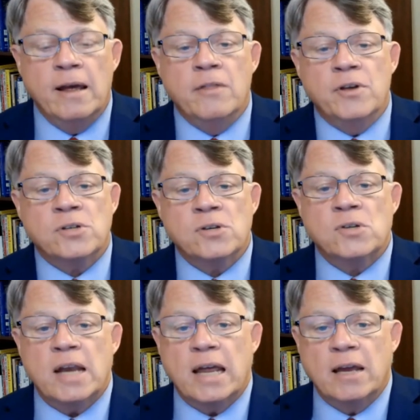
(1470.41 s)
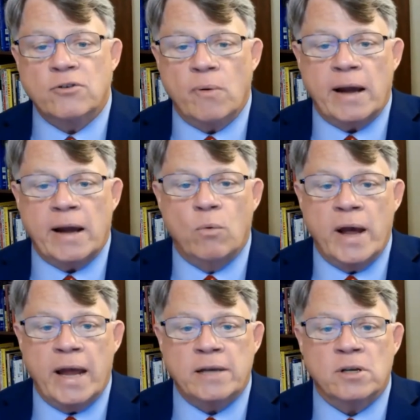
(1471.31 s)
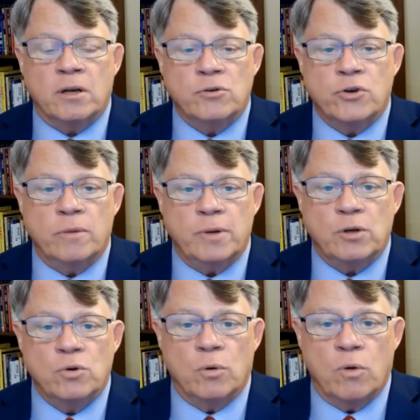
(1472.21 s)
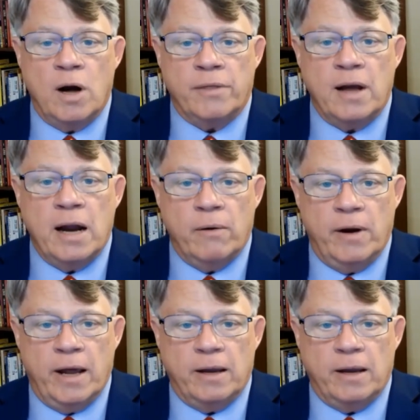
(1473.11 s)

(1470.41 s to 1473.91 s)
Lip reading: This is an indirect way to contribute to a Roth IRA.